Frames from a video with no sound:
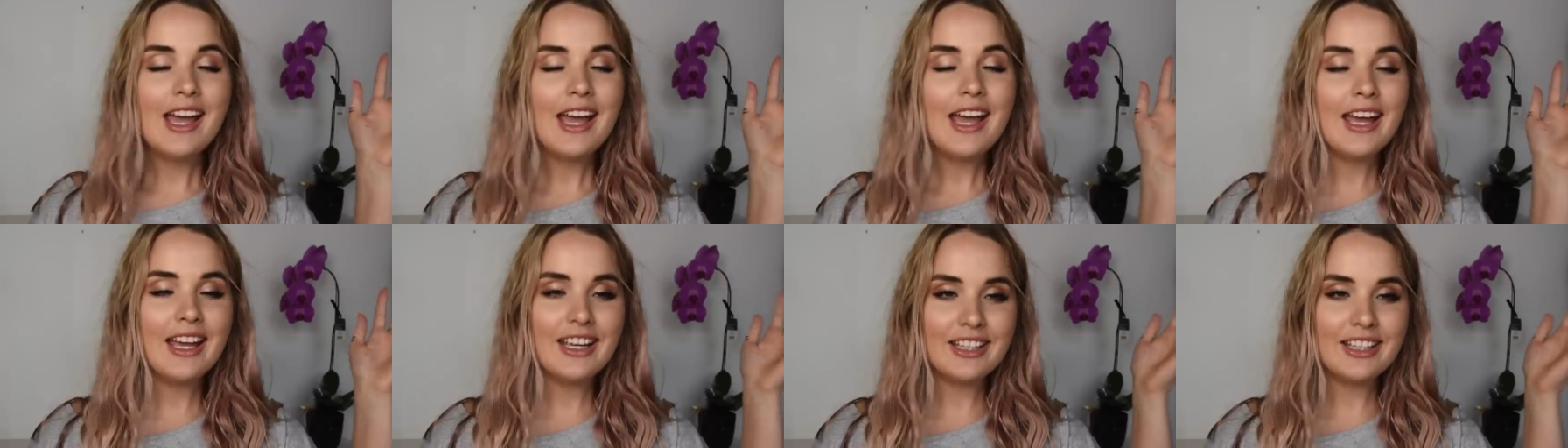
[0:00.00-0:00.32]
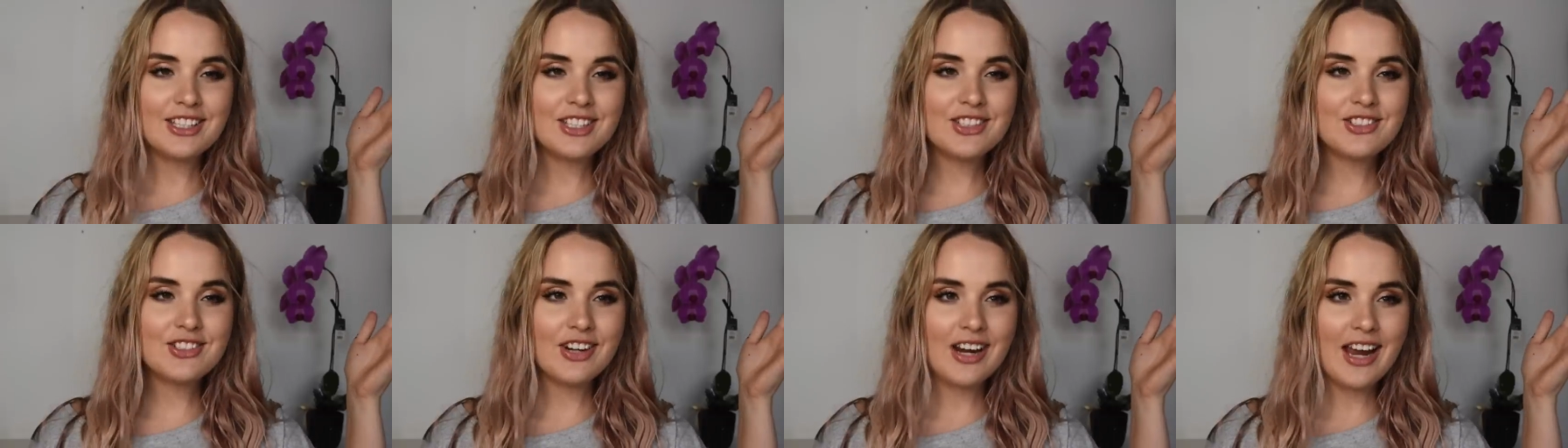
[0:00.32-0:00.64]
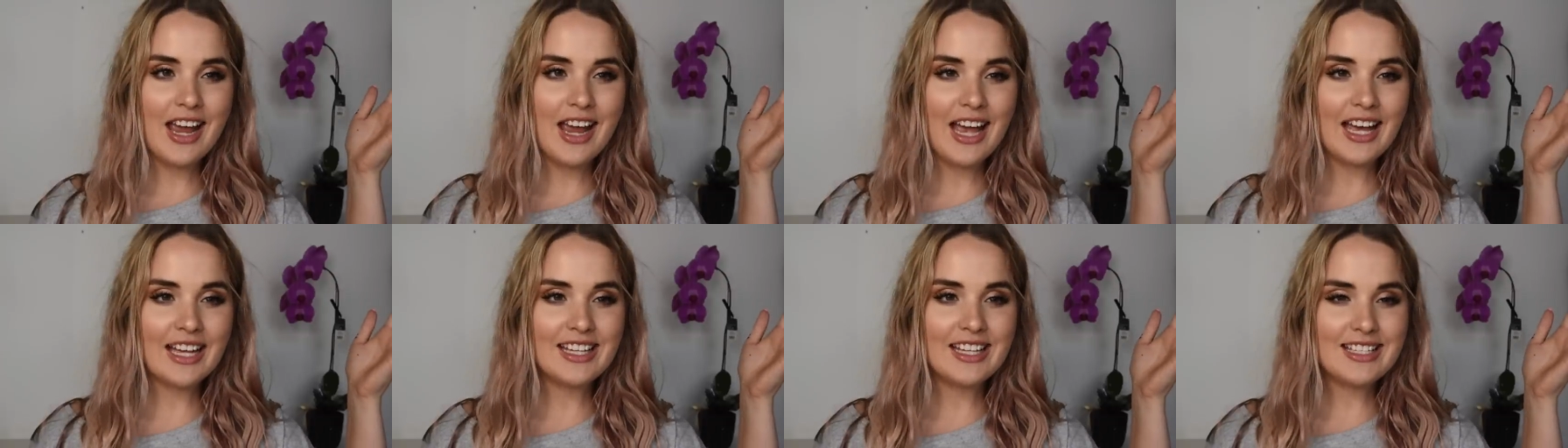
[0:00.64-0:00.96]
extra
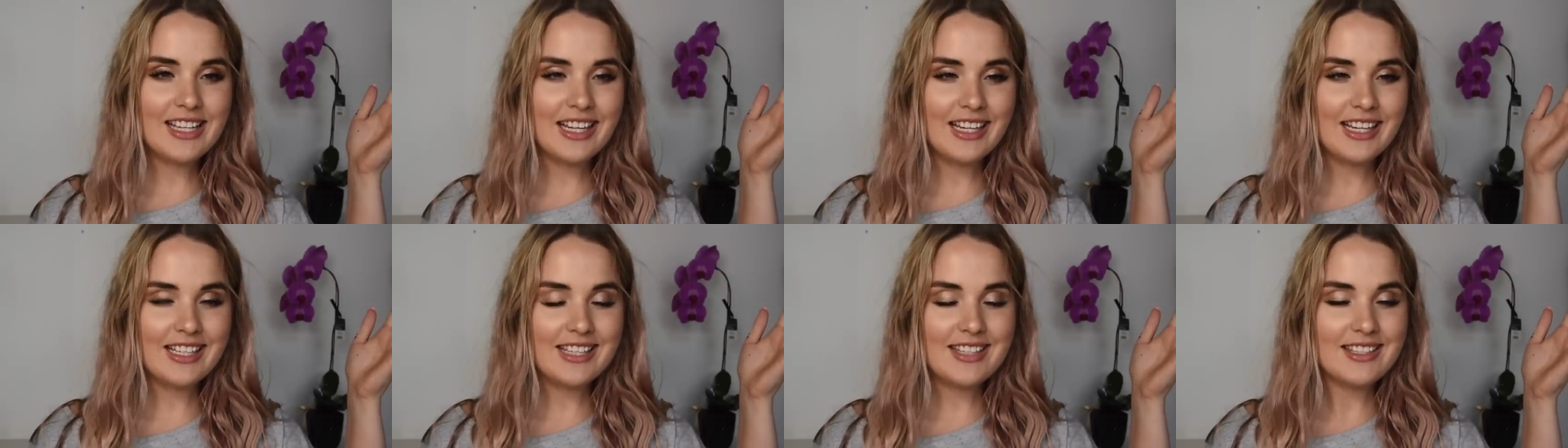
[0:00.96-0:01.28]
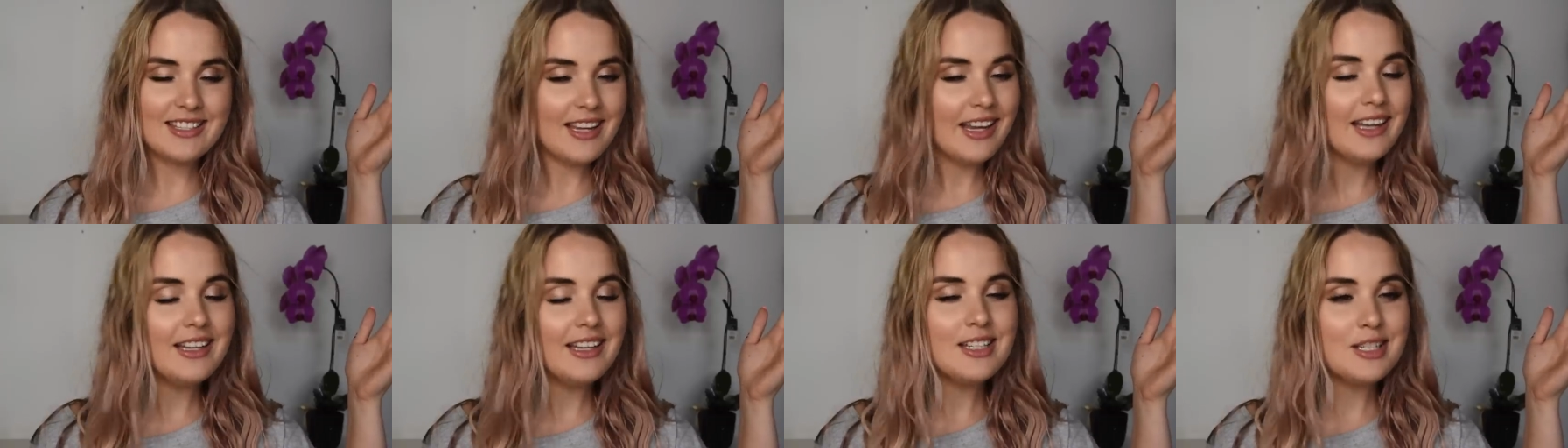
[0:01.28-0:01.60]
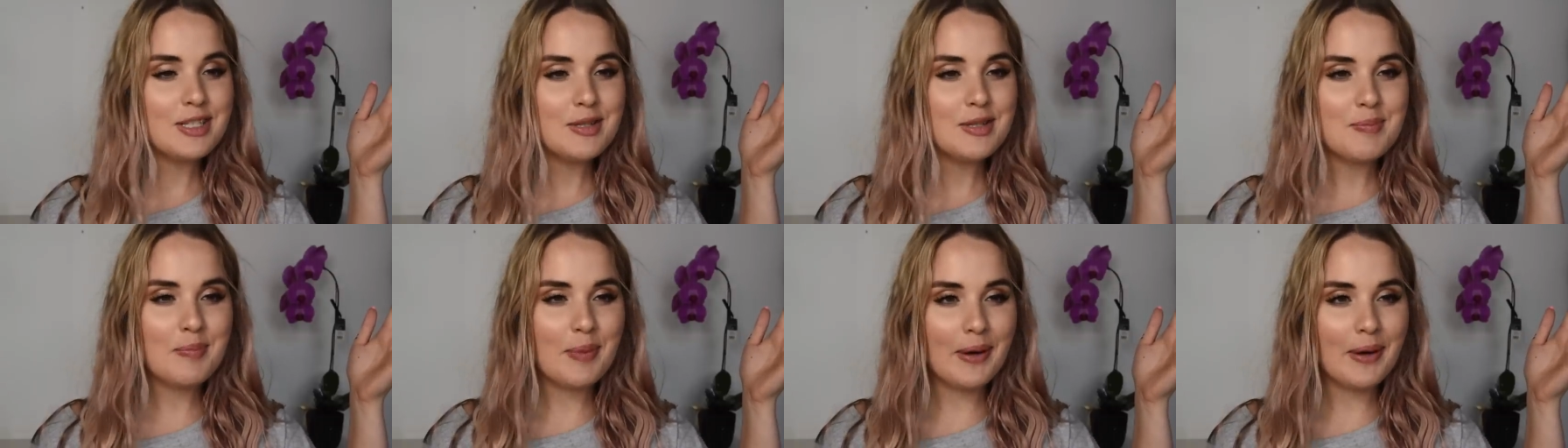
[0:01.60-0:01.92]
as I said,
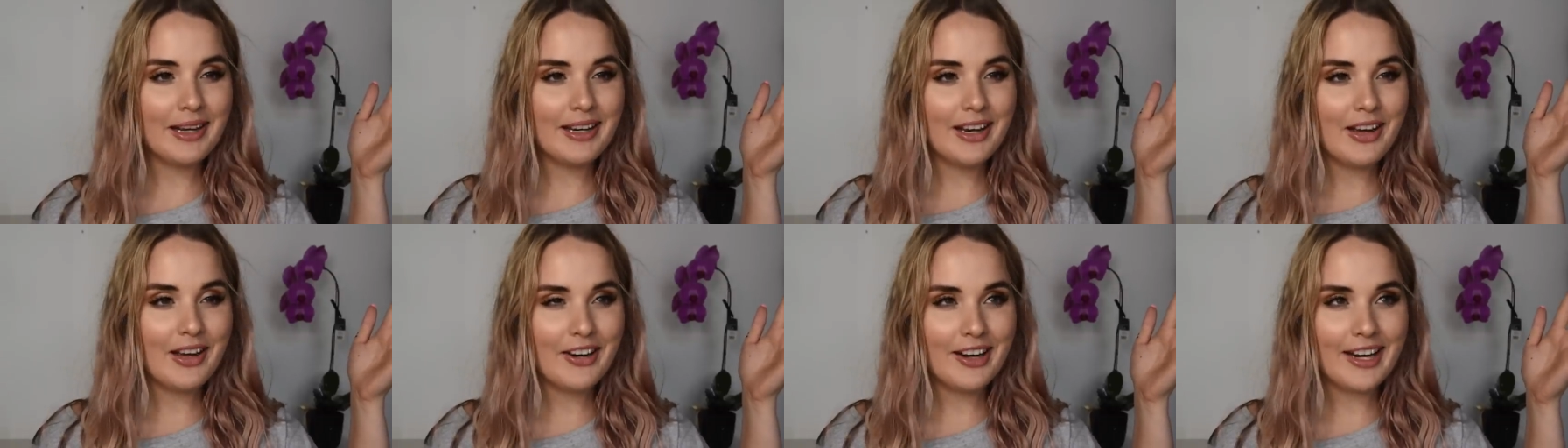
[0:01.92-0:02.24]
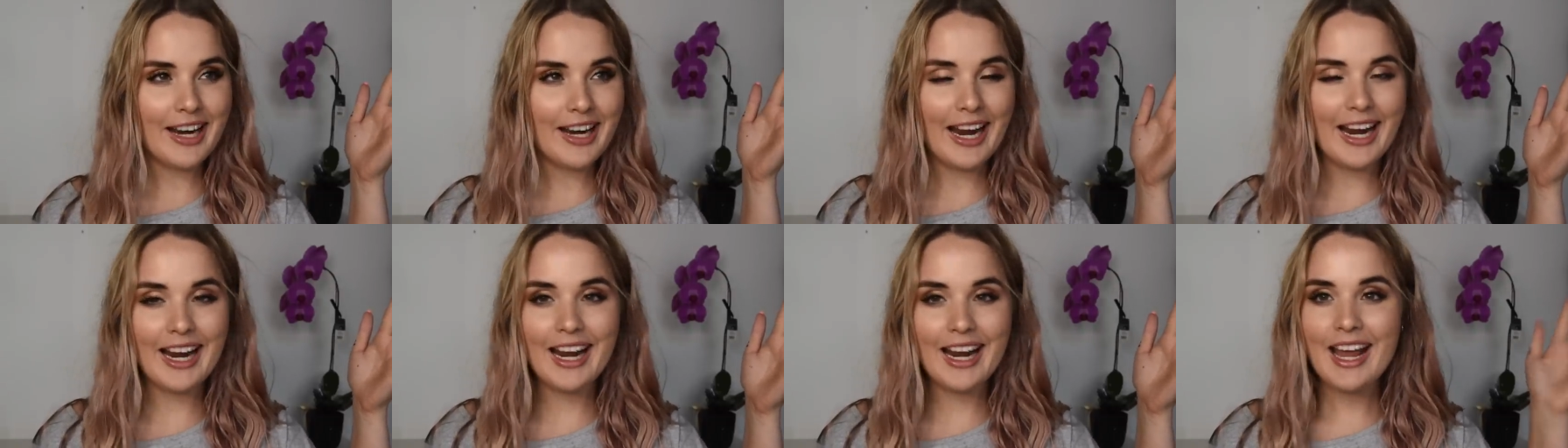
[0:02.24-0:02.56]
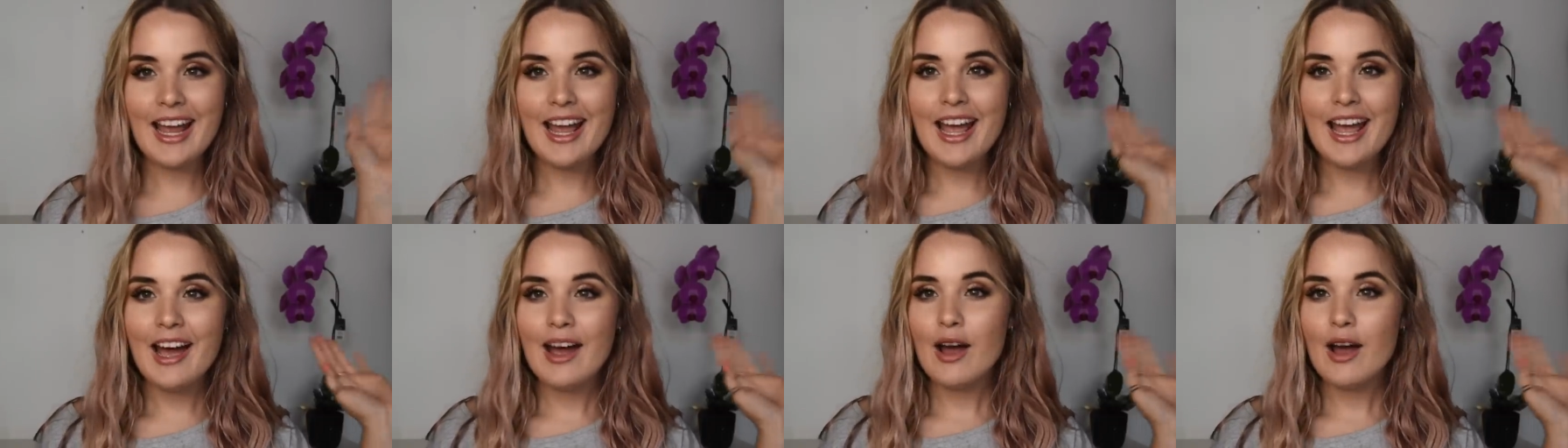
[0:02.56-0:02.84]
but okay.